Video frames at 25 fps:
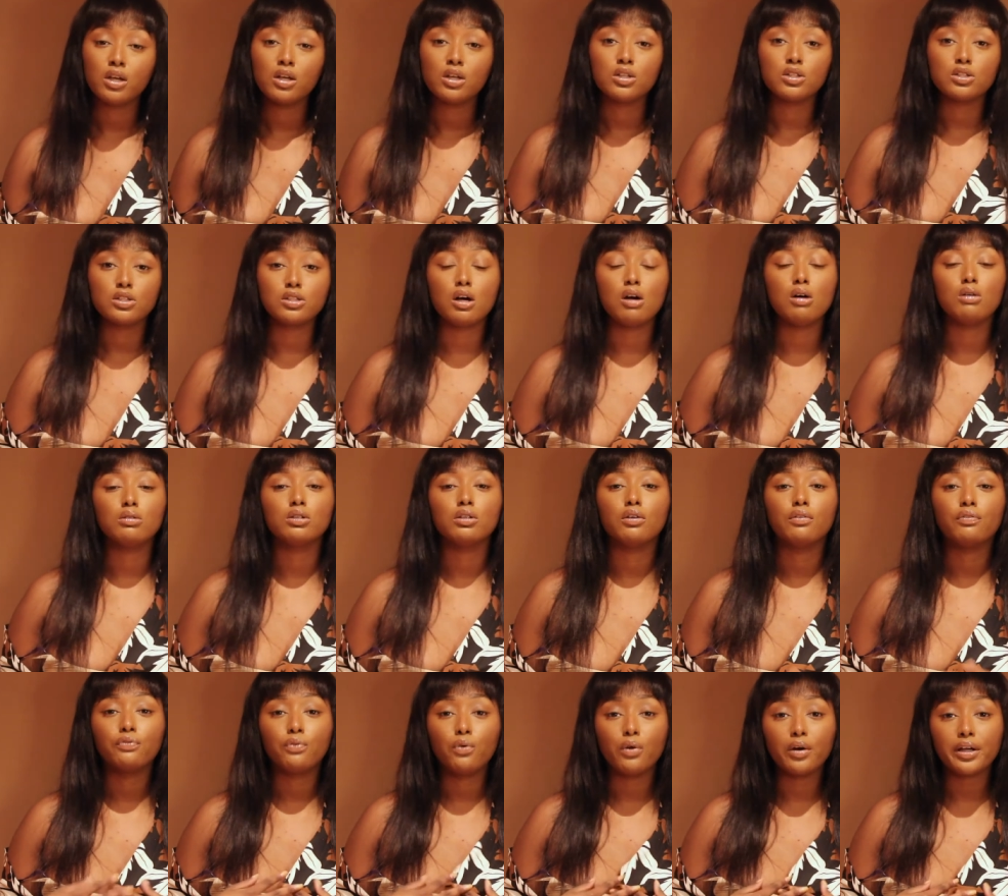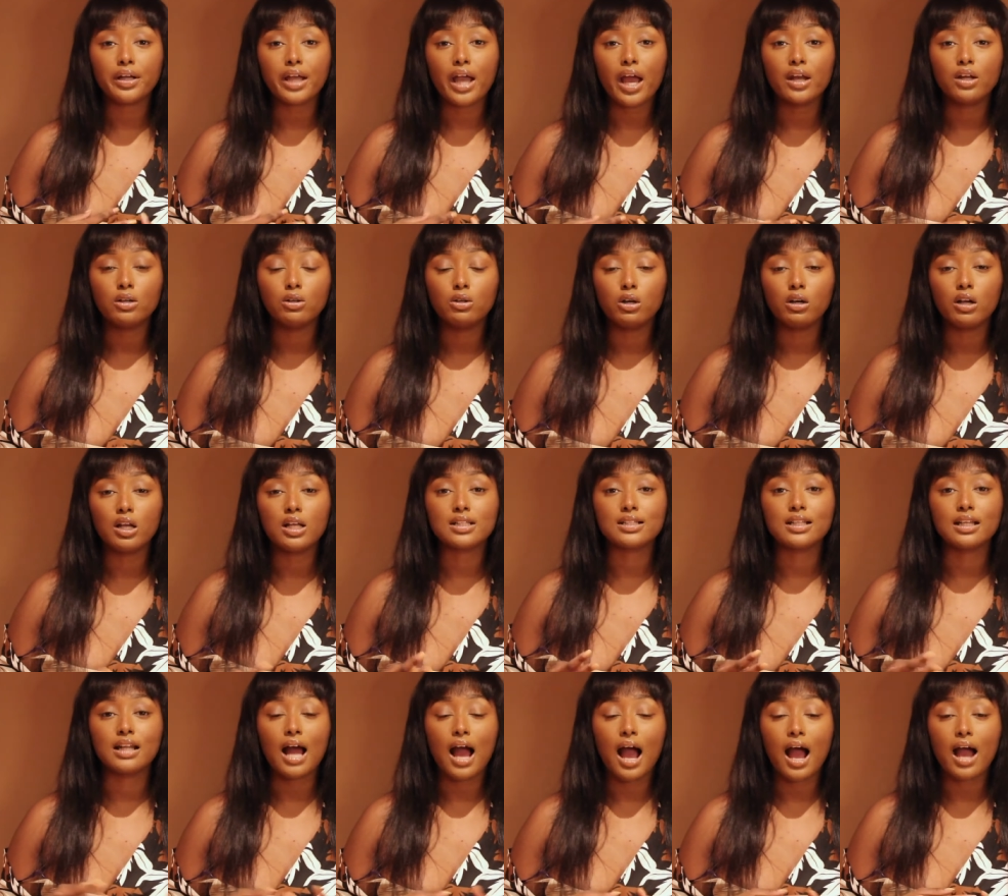So the four categories
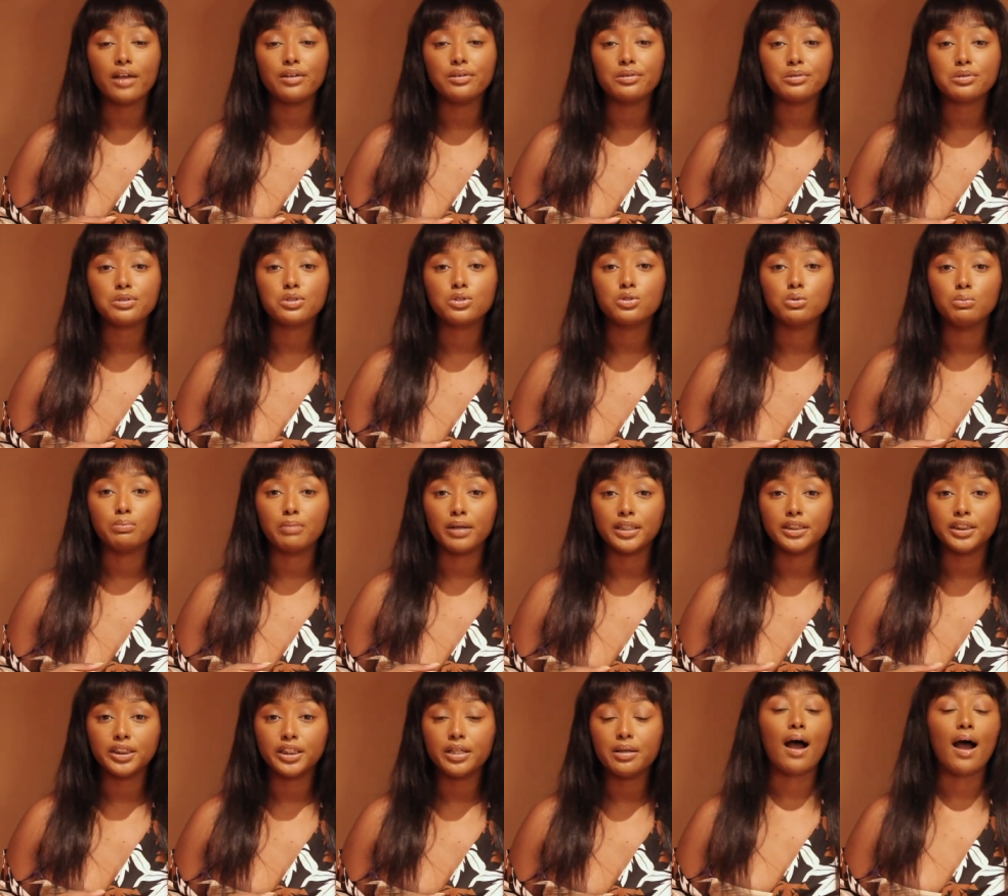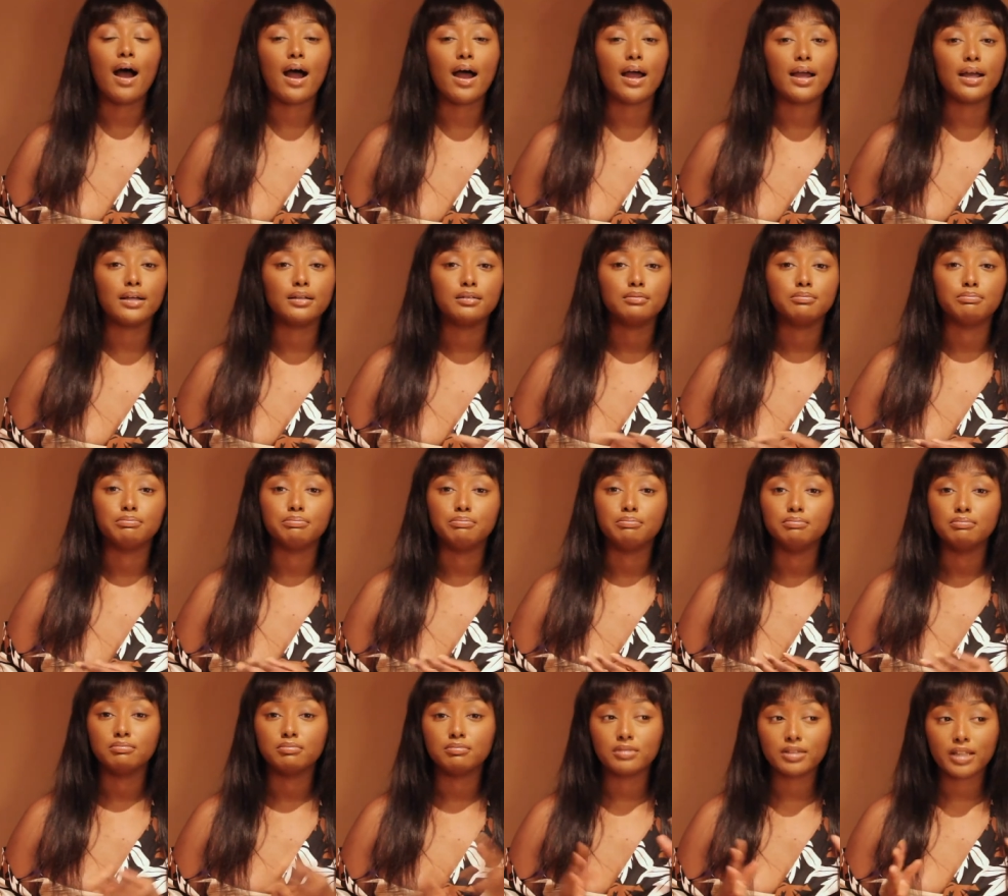that I use to budget, I
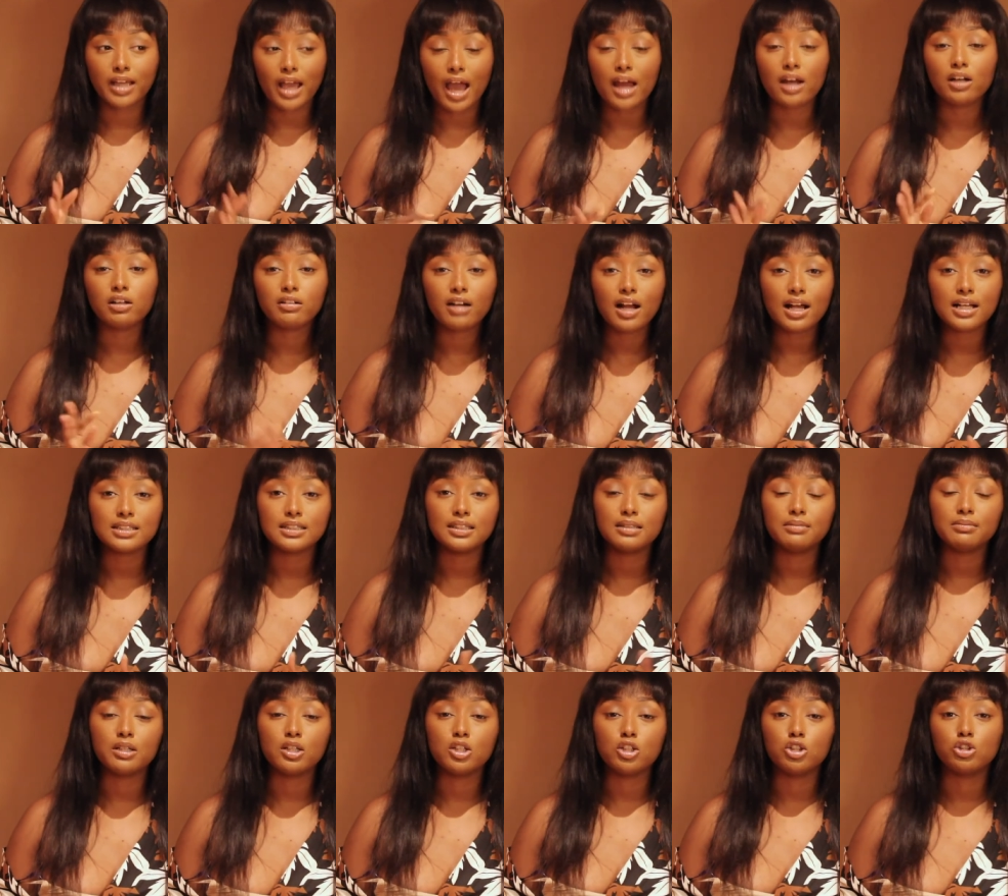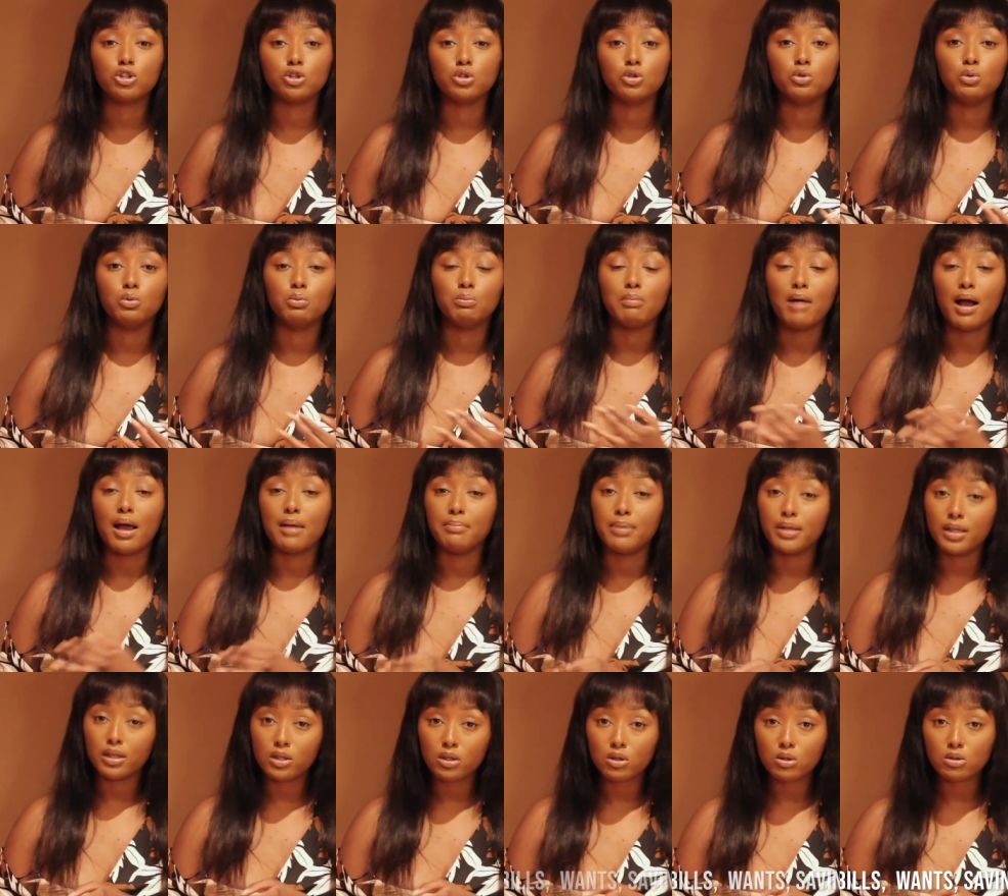categorize them into my
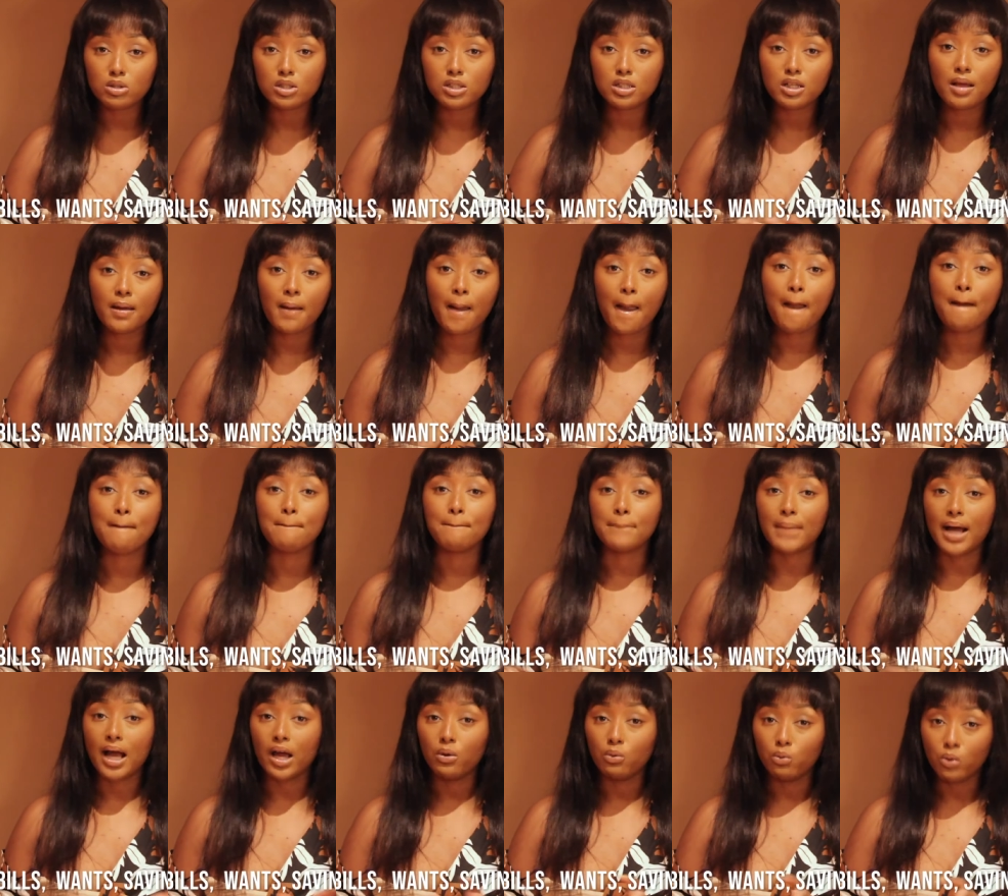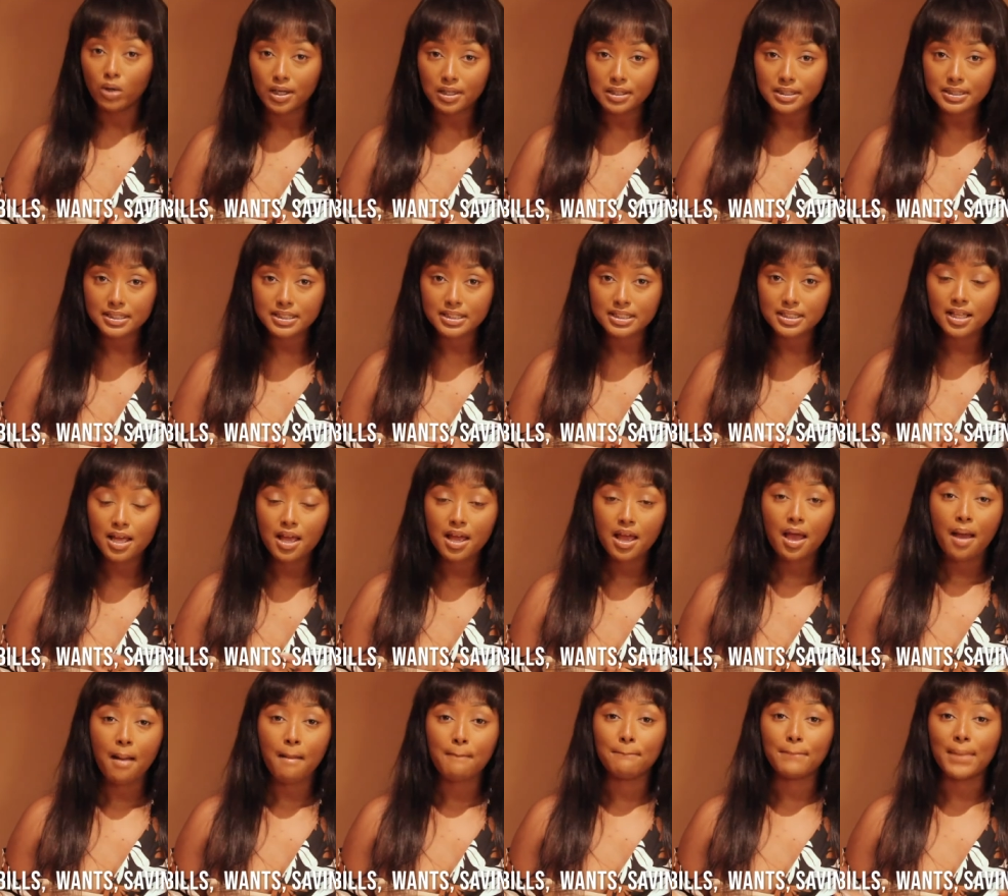bills, my wants,
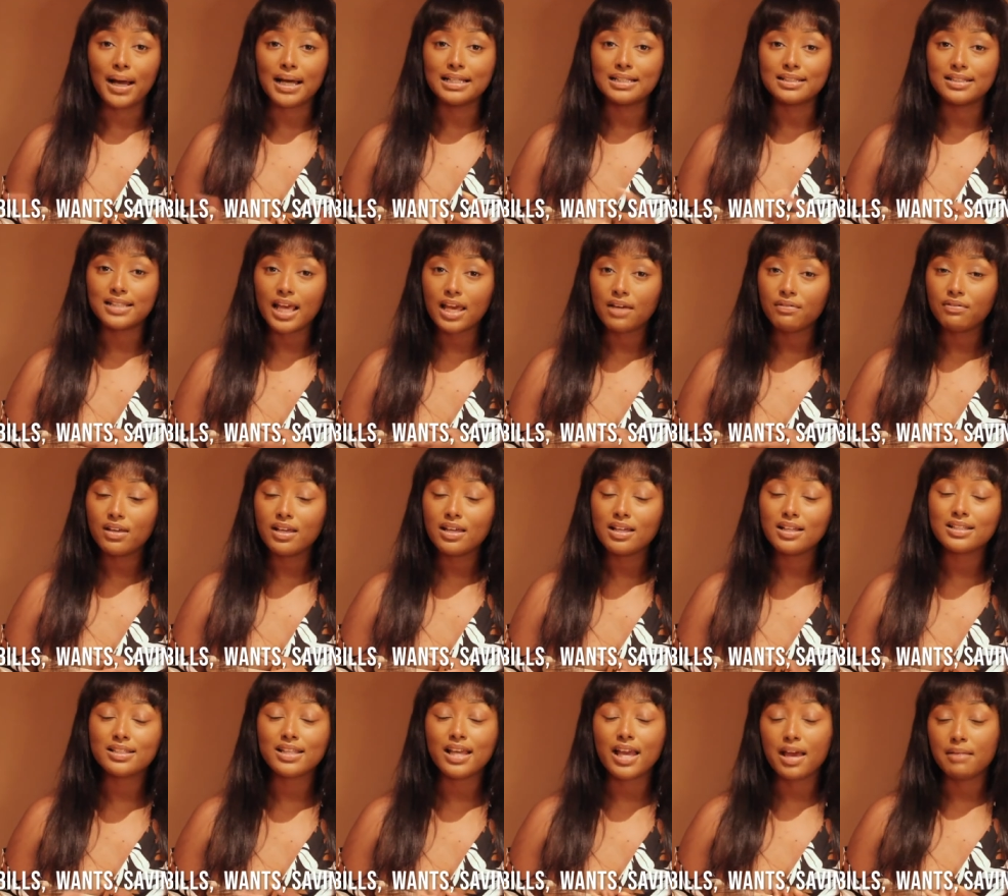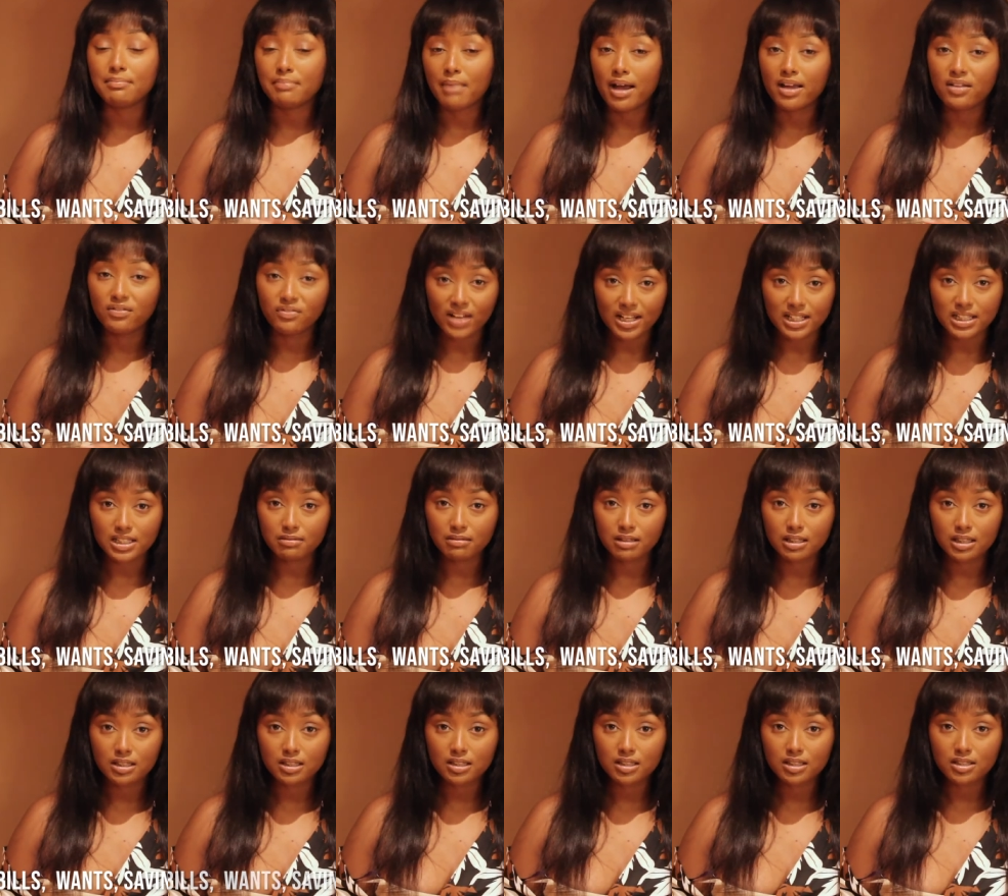my savings, and my
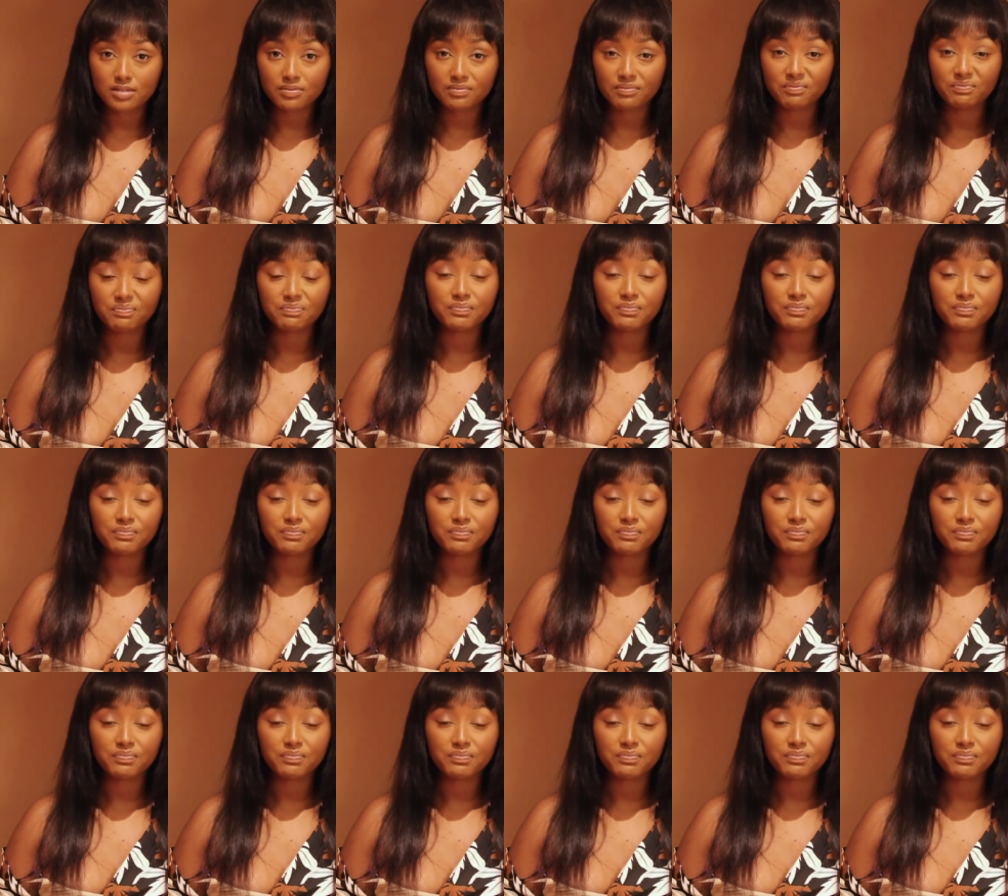investments.